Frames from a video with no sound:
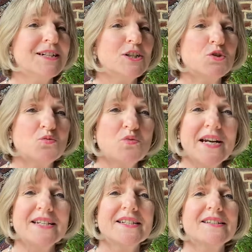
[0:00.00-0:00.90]

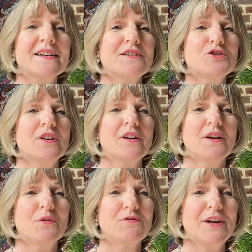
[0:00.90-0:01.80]
great discussion
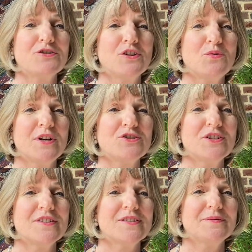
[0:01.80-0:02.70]
and reflection
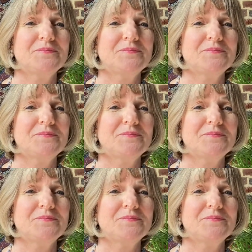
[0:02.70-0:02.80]
questions.